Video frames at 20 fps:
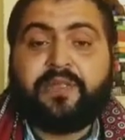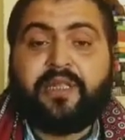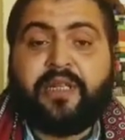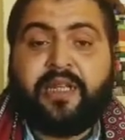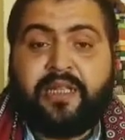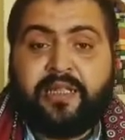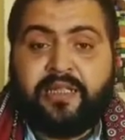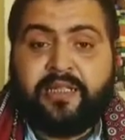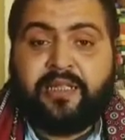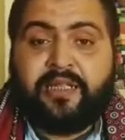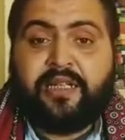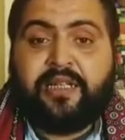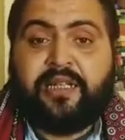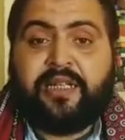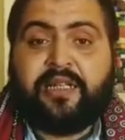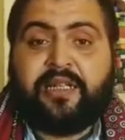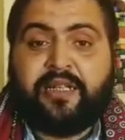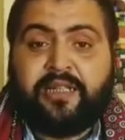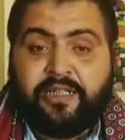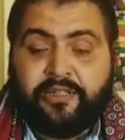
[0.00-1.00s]
in
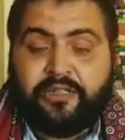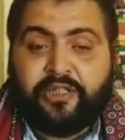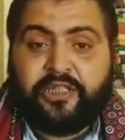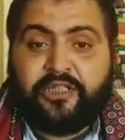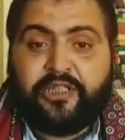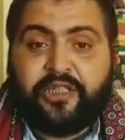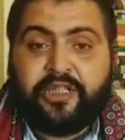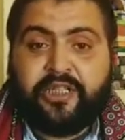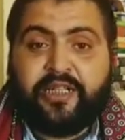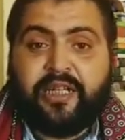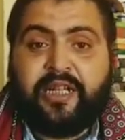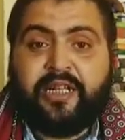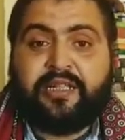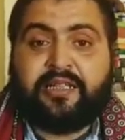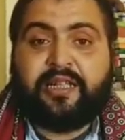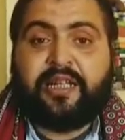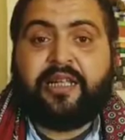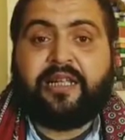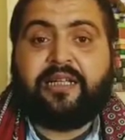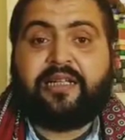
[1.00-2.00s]
their literature and
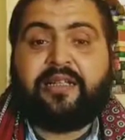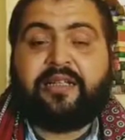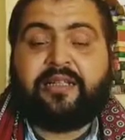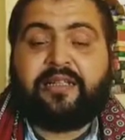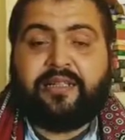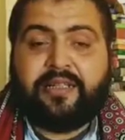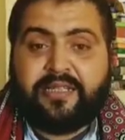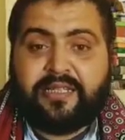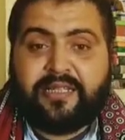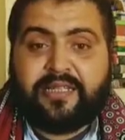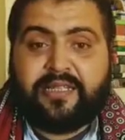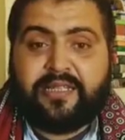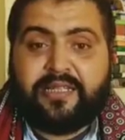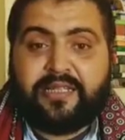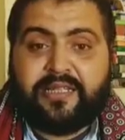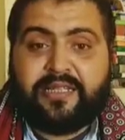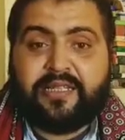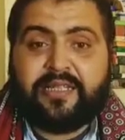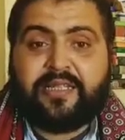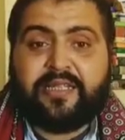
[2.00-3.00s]
then
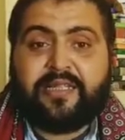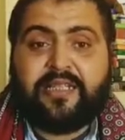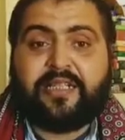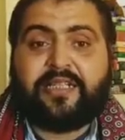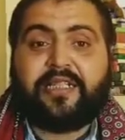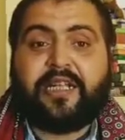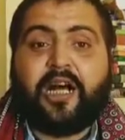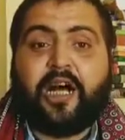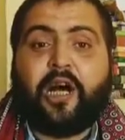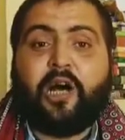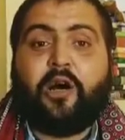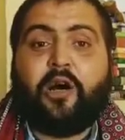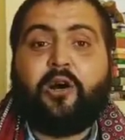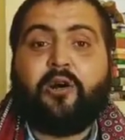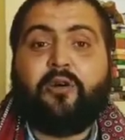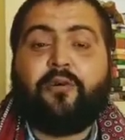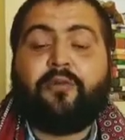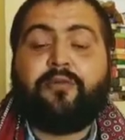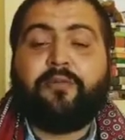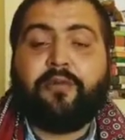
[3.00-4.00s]
discusses that
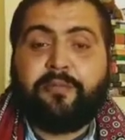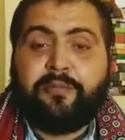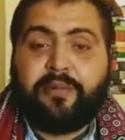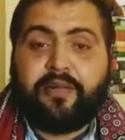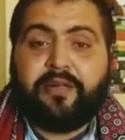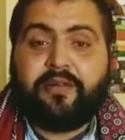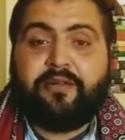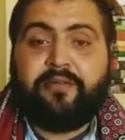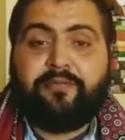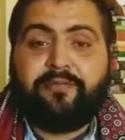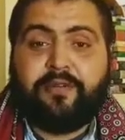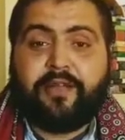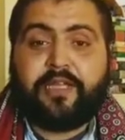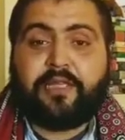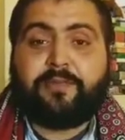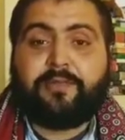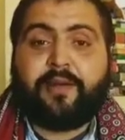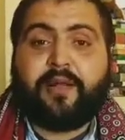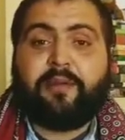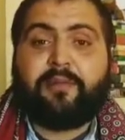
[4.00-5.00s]
how women
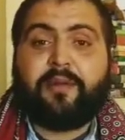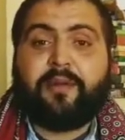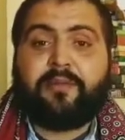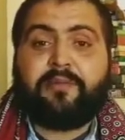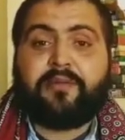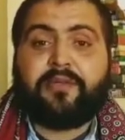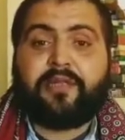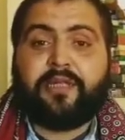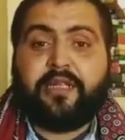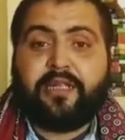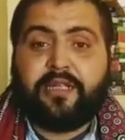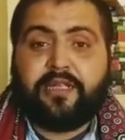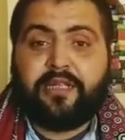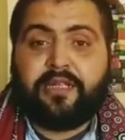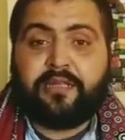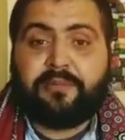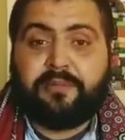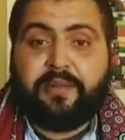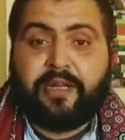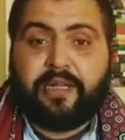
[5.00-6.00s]
face problems in
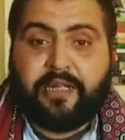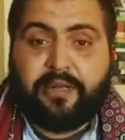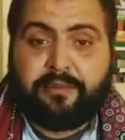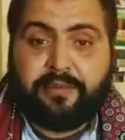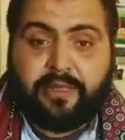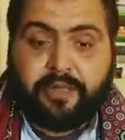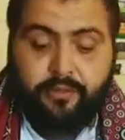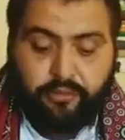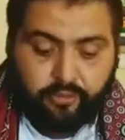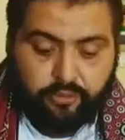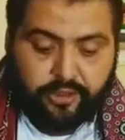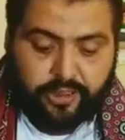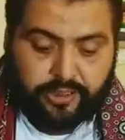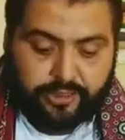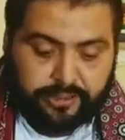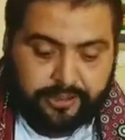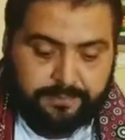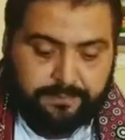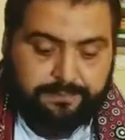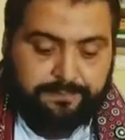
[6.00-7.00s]
this male-dominant society.